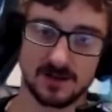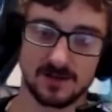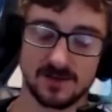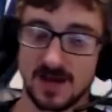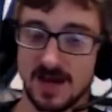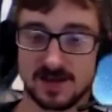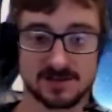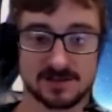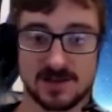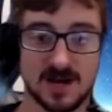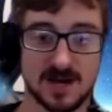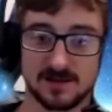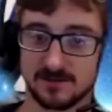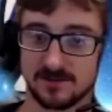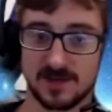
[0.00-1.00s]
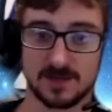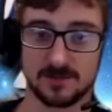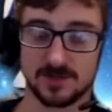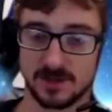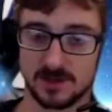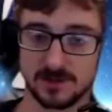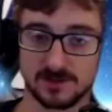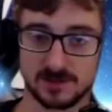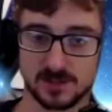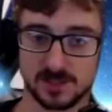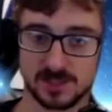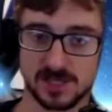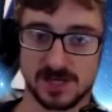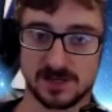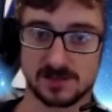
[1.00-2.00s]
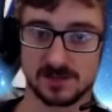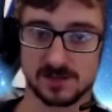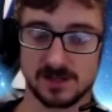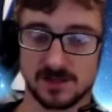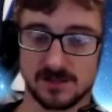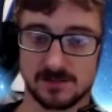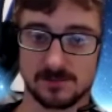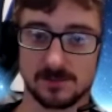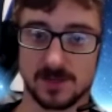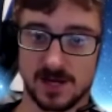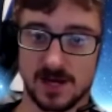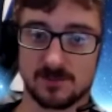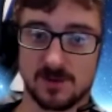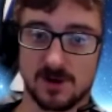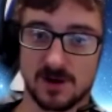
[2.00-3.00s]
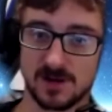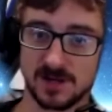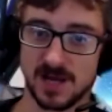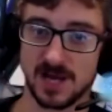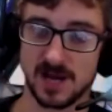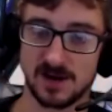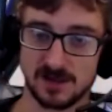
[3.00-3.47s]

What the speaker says: that has kind of led me on the trajectory that I'm on now.